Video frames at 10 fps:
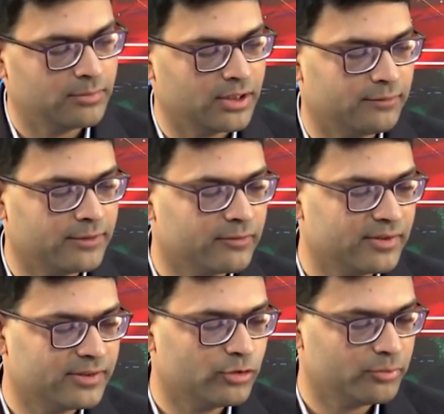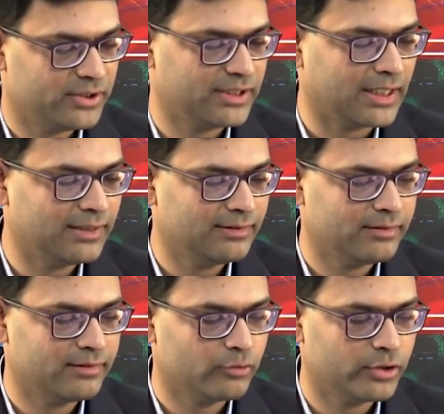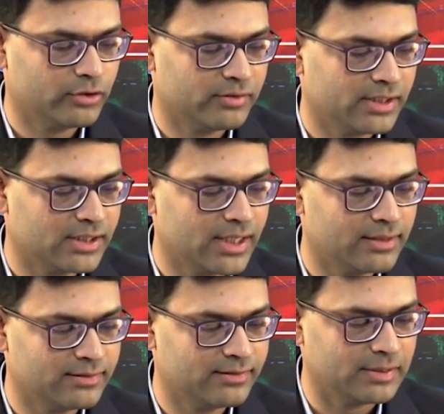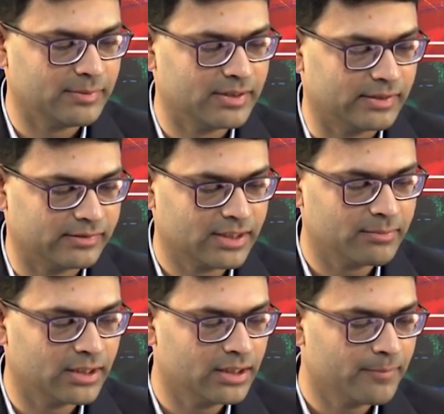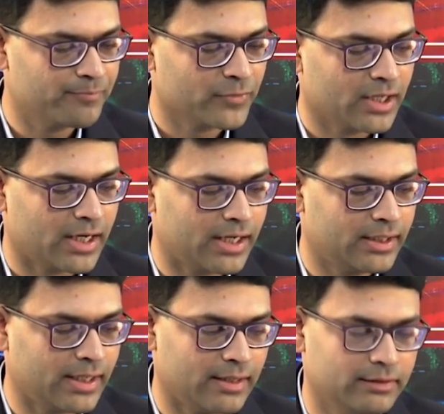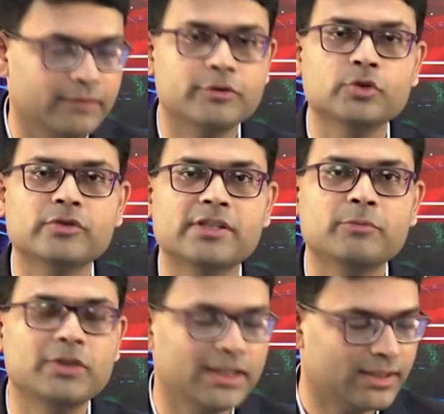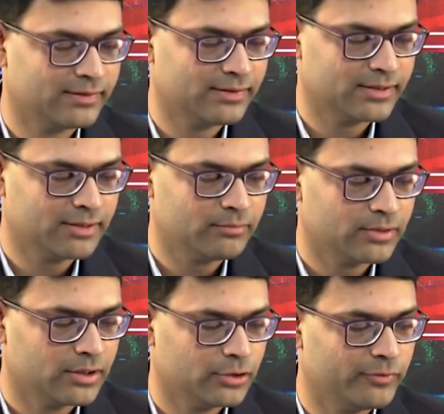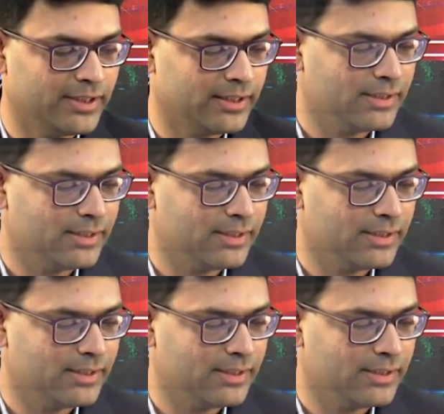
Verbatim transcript: but the frequency domain analysis is going to say that the system is unstable and if you simulate the system you will